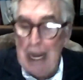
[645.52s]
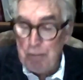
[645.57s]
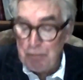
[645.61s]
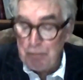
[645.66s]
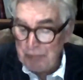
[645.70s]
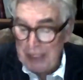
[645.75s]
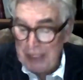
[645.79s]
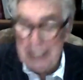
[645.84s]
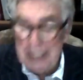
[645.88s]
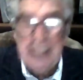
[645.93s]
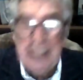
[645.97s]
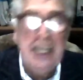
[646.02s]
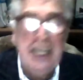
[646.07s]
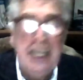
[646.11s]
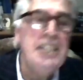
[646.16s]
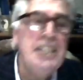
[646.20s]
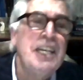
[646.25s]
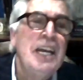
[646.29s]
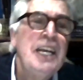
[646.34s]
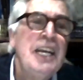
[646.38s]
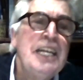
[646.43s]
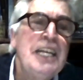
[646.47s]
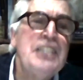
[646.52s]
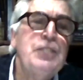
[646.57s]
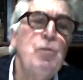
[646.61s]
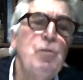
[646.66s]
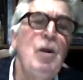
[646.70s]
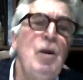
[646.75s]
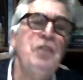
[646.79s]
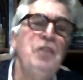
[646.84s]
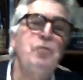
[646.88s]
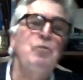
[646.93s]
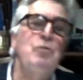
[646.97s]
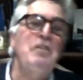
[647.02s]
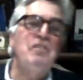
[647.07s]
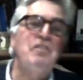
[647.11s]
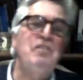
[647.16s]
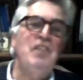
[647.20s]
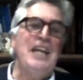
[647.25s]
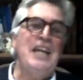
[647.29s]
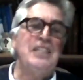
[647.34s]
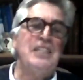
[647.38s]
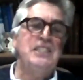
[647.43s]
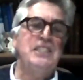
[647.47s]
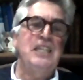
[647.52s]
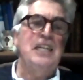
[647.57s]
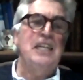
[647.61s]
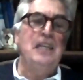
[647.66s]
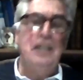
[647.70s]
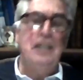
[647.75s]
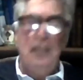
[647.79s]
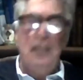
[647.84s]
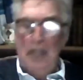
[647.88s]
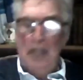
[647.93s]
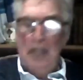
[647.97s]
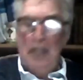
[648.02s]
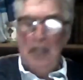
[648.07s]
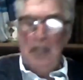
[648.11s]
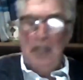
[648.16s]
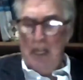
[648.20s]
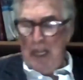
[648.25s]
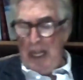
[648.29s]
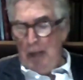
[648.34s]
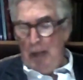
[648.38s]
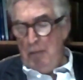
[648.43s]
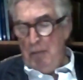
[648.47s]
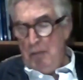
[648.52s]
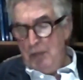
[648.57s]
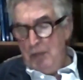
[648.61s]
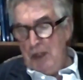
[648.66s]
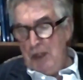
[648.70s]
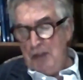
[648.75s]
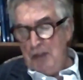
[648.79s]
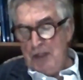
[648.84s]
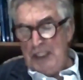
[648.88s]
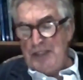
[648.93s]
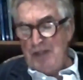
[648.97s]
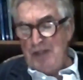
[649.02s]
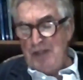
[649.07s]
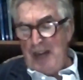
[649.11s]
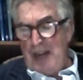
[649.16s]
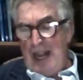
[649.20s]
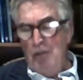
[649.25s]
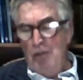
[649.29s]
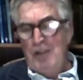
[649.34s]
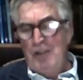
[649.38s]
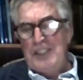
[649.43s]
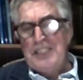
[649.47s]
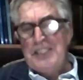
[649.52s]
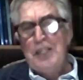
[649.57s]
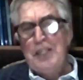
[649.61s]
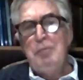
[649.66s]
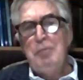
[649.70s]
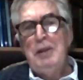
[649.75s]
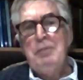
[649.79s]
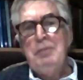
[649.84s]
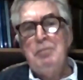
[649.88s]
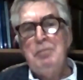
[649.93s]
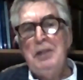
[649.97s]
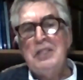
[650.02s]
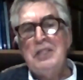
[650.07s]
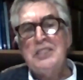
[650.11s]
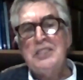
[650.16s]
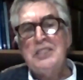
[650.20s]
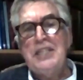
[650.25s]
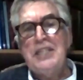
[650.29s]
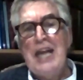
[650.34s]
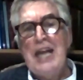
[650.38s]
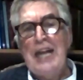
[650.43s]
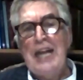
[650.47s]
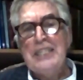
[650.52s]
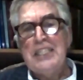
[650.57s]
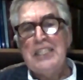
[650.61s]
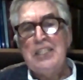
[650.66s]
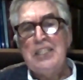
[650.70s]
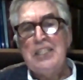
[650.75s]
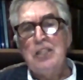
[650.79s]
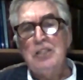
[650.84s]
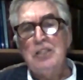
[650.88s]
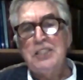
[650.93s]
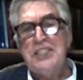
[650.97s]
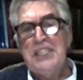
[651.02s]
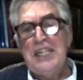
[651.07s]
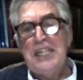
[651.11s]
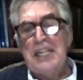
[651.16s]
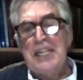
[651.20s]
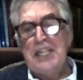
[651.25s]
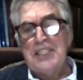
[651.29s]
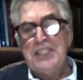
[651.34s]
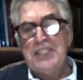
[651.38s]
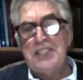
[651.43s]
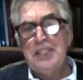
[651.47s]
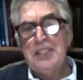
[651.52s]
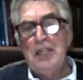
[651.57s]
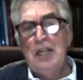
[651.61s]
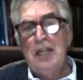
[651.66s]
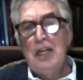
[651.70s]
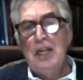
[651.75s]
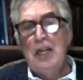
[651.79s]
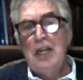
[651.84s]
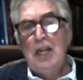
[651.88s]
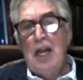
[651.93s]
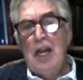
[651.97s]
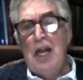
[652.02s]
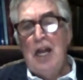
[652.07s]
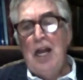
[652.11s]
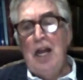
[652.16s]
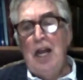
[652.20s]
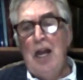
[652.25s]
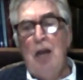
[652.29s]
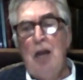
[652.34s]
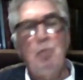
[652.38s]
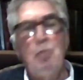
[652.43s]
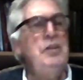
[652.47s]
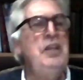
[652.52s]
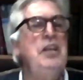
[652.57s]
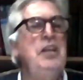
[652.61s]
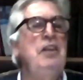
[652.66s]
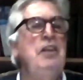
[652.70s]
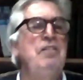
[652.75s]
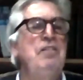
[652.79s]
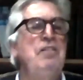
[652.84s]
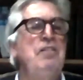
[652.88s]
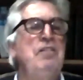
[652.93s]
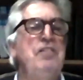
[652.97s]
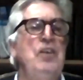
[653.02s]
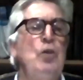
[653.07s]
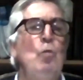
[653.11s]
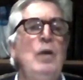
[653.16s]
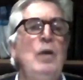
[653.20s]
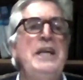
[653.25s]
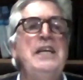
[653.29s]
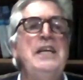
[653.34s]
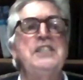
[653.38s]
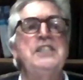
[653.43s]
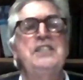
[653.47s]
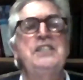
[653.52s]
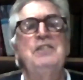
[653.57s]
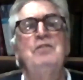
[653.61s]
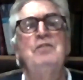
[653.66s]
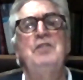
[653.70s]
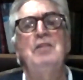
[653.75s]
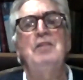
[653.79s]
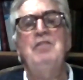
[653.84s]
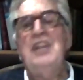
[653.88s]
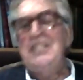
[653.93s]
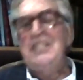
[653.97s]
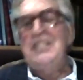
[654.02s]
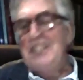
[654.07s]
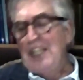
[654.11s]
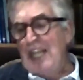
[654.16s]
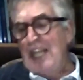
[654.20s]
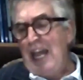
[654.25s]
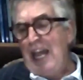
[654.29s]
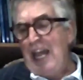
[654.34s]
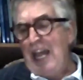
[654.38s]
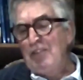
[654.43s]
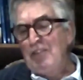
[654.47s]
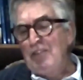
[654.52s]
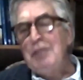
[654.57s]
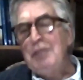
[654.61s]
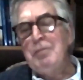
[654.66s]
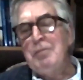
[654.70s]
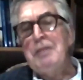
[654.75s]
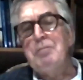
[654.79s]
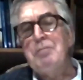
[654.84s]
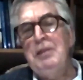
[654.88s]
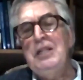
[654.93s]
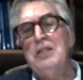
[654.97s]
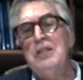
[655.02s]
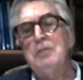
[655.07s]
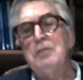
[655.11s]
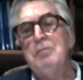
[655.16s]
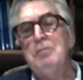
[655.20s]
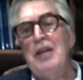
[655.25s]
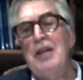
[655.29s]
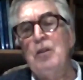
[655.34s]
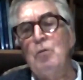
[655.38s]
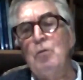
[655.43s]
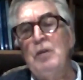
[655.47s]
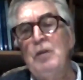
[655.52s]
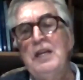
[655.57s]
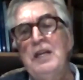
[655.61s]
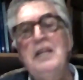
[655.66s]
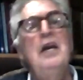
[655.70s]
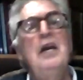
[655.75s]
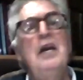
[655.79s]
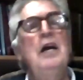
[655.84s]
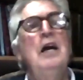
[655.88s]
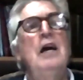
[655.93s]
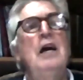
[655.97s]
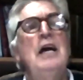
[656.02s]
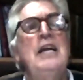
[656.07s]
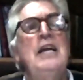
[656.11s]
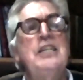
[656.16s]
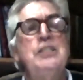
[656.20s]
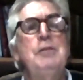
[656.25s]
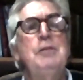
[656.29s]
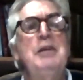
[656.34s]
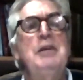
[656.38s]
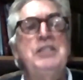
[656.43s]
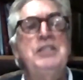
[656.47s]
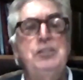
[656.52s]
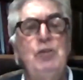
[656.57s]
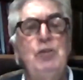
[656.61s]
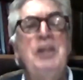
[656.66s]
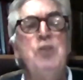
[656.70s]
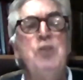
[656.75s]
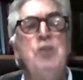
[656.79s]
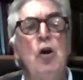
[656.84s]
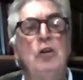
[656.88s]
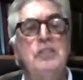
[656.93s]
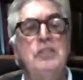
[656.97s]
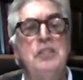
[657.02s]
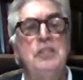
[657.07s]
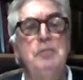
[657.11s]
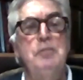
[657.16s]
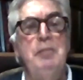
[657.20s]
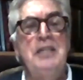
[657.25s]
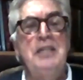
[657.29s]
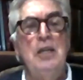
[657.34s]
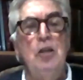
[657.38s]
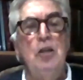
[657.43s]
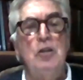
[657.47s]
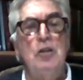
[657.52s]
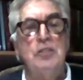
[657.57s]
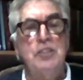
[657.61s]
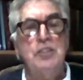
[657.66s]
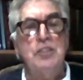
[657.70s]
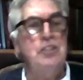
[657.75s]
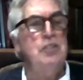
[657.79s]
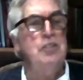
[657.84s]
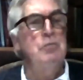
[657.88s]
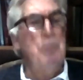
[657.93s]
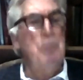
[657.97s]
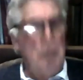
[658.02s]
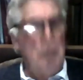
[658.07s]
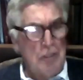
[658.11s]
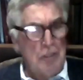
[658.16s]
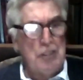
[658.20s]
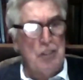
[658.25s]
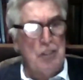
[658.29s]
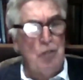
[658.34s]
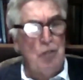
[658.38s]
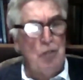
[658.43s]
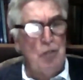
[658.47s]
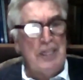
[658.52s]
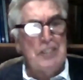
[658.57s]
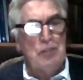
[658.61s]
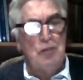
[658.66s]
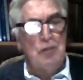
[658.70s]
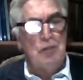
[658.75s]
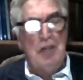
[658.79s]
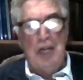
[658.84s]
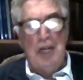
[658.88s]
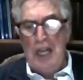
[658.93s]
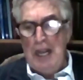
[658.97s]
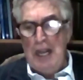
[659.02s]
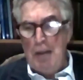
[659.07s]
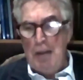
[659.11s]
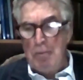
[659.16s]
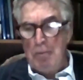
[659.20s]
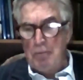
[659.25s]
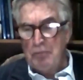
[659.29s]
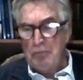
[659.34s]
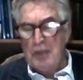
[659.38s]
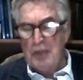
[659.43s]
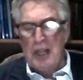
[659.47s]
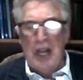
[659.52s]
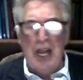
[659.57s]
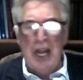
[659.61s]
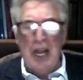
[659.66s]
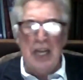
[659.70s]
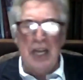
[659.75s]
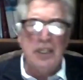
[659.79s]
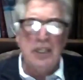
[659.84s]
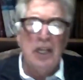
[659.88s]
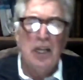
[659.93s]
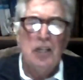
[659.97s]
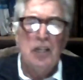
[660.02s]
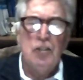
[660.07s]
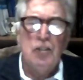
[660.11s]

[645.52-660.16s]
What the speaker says: a period of time. Indeed, it's worth reflecting that our vessel had been built in 1906, and within a few weeks of the vessel having been built, by the way, HMS Dreadnought had been launched to much greater acclaim.